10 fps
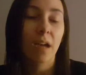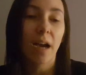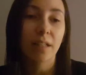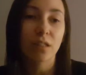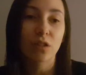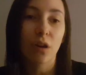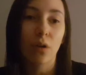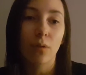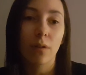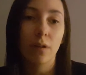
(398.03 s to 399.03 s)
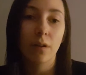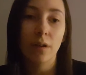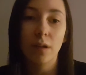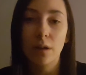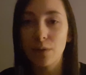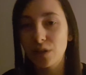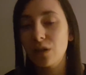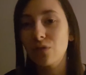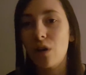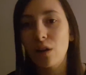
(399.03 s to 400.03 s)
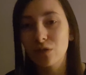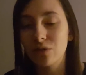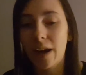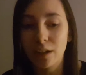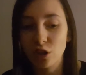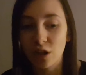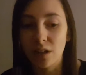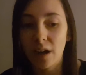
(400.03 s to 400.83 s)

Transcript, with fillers: And so it was in the wrong direction.